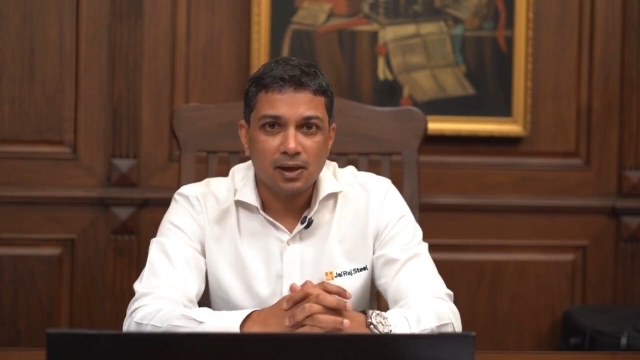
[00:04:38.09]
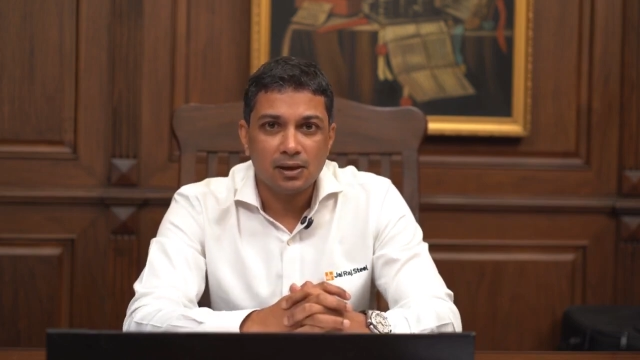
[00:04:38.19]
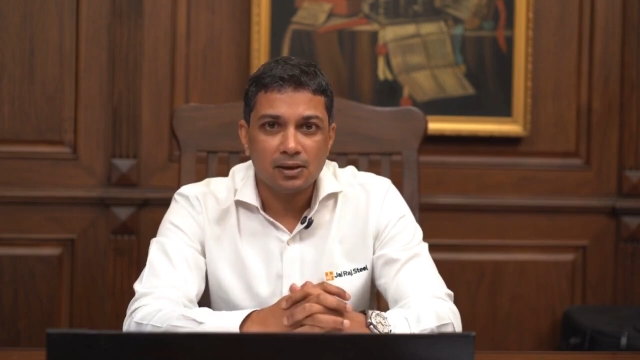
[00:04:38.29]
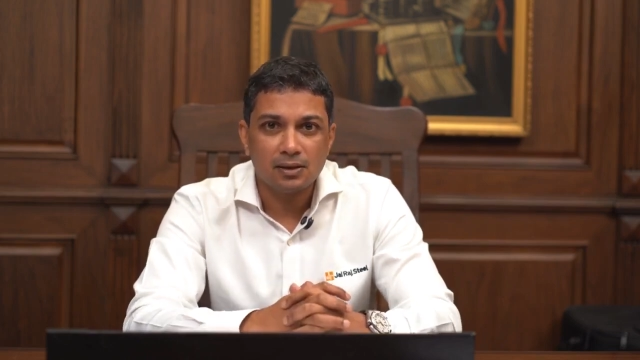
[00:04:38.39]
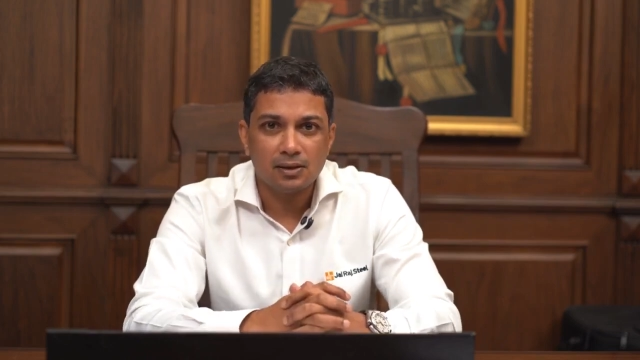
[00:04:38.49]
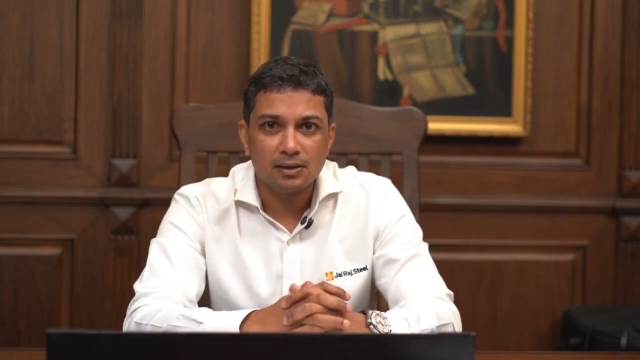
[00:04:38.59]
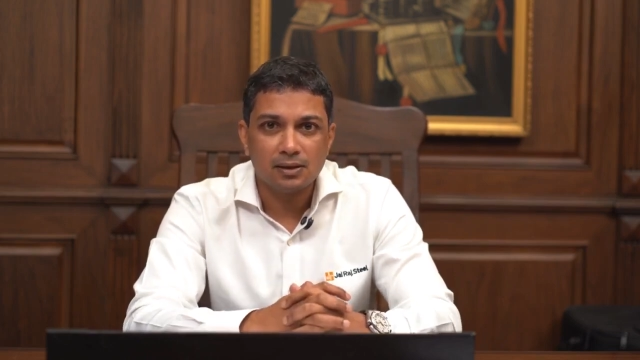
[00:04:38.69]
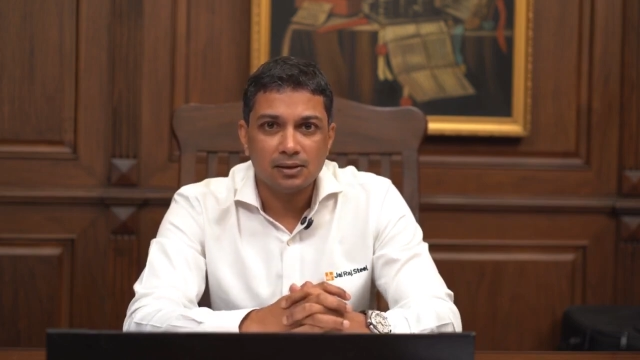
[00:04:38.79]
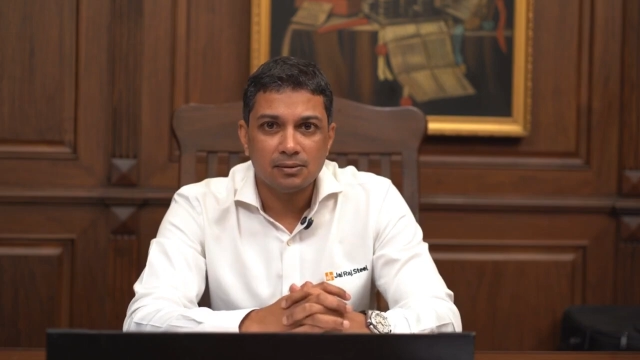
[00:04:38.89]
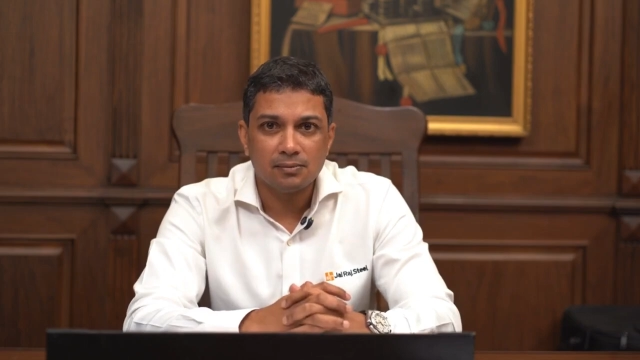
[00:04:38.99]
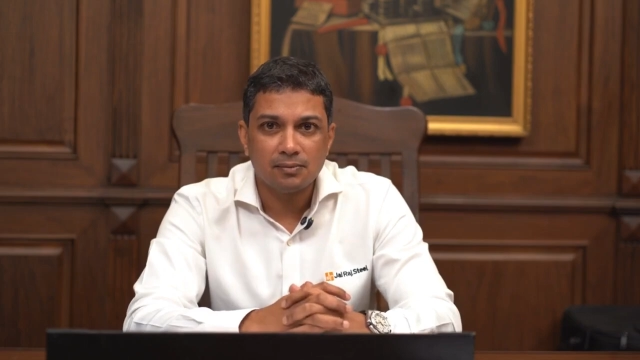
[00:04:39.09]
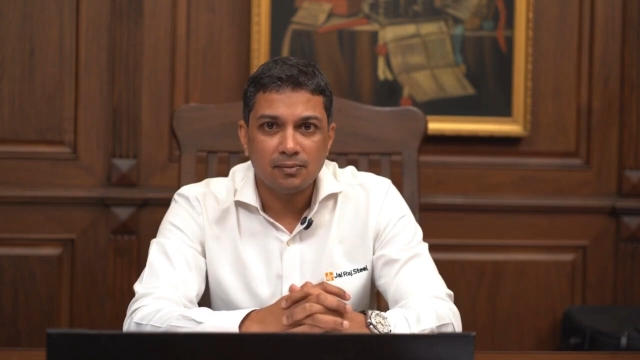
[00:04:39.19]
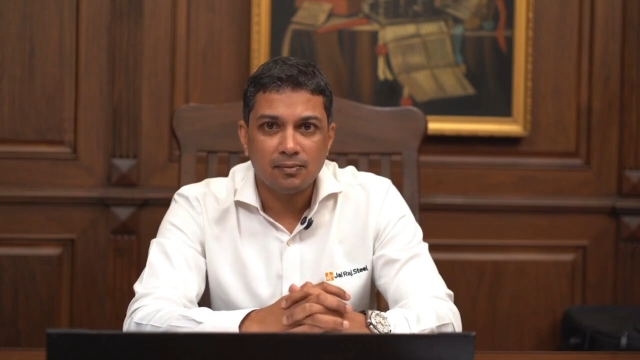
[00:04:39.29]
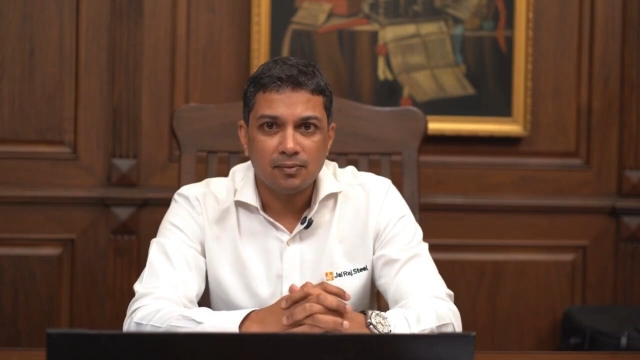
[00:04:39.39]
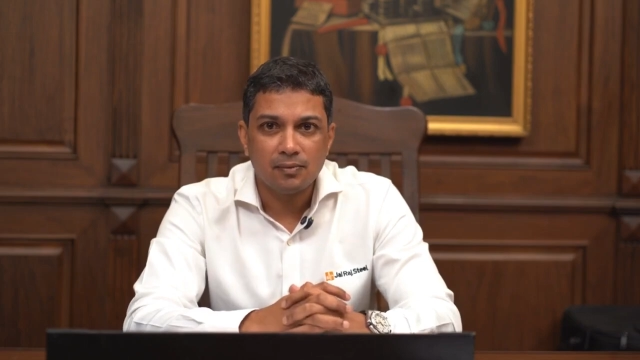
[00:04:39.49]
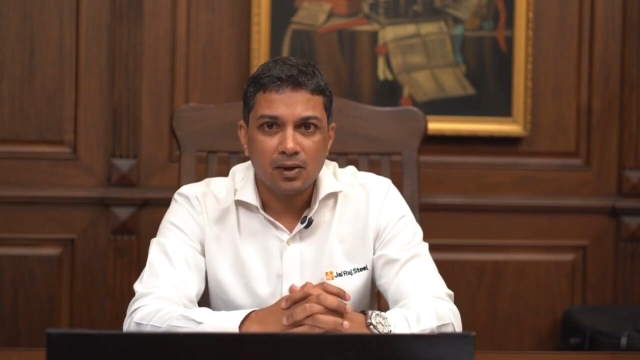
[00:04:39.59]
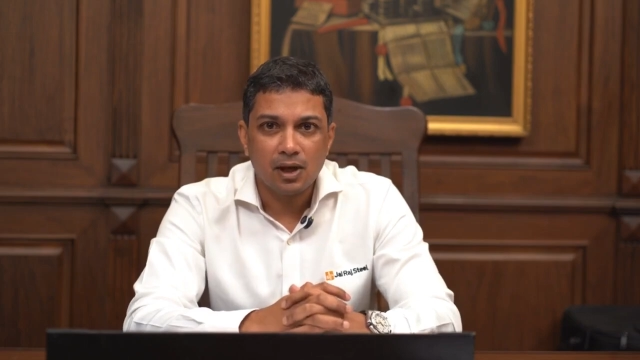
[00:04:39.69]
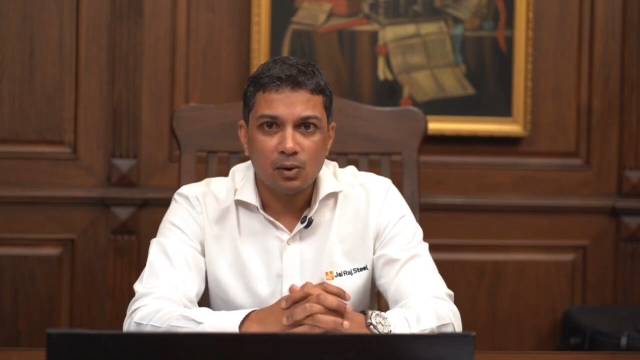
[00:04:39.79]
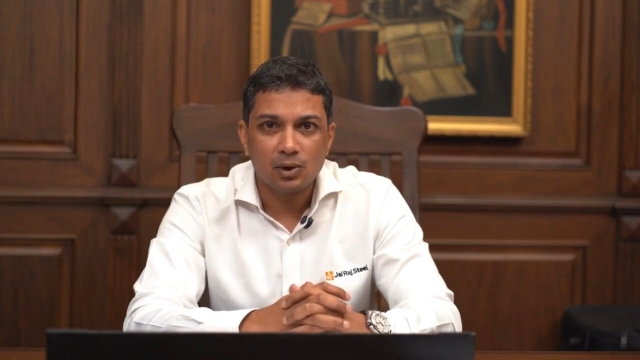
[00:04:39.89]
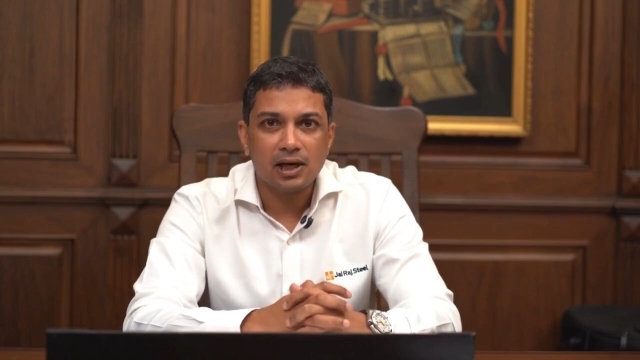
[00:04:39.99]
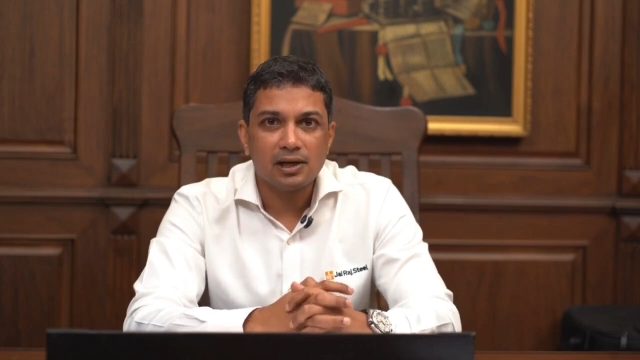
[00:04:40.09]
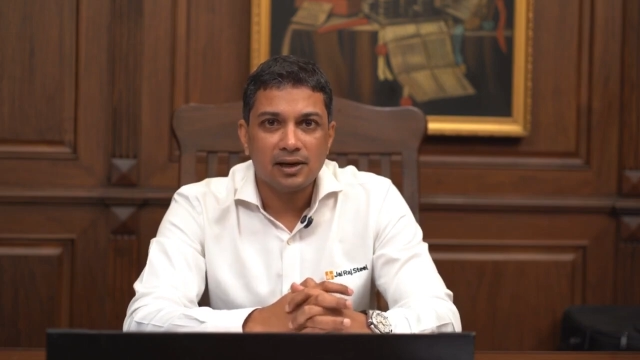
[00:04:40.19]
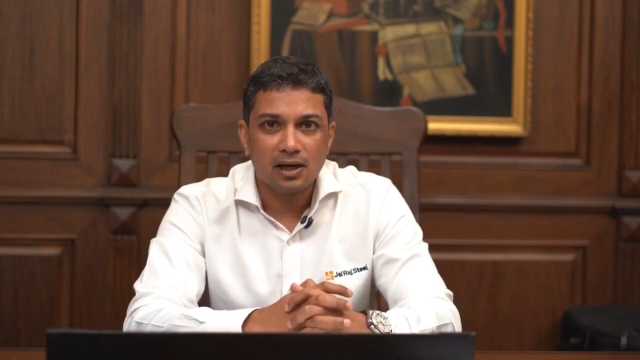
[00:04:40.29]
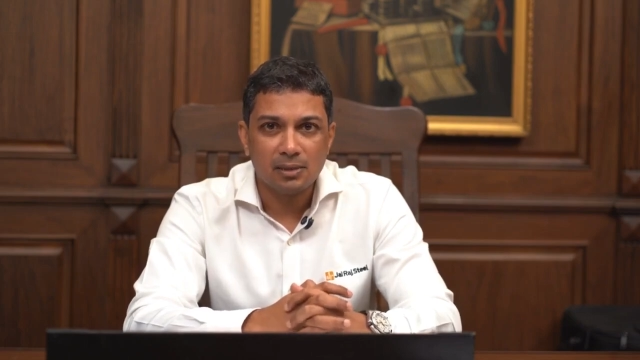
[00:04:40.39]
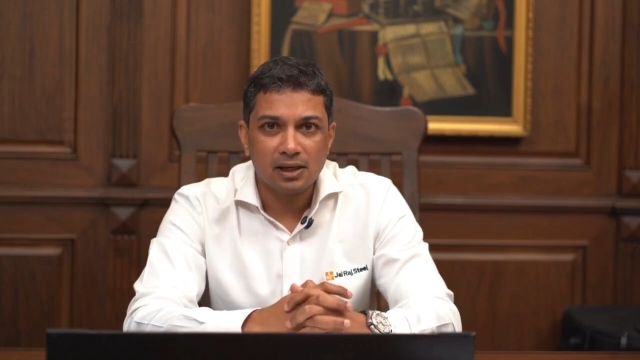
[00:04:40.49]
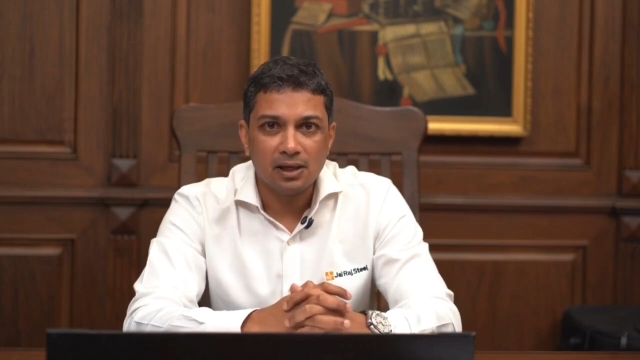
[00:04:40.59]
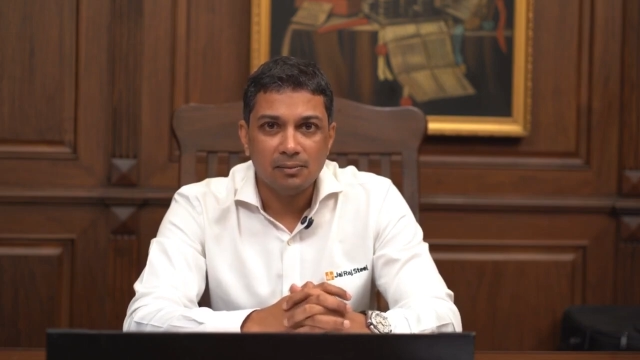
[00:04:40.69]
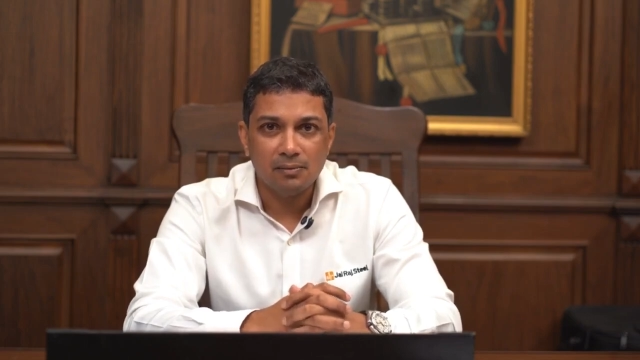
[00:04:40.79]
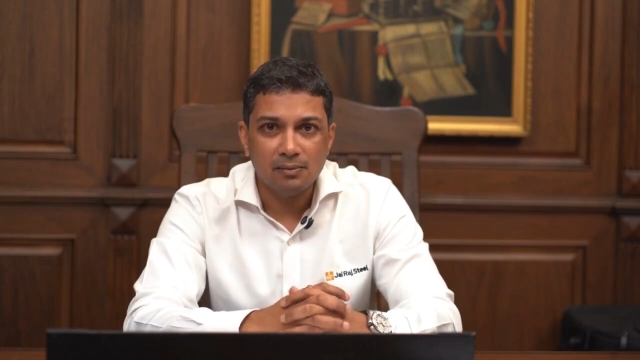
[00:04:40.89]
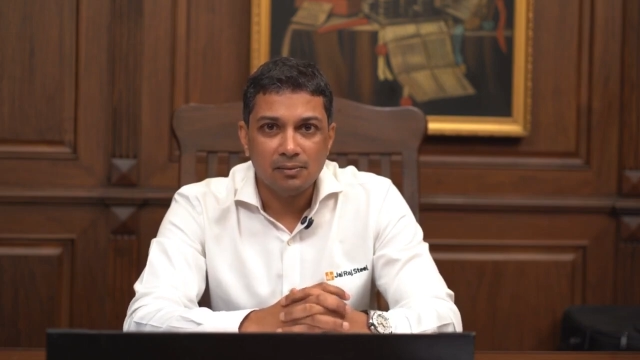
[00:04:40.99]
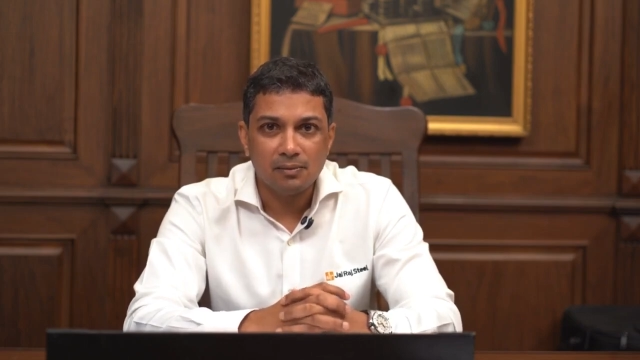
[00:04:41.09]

and I would highly recommend them.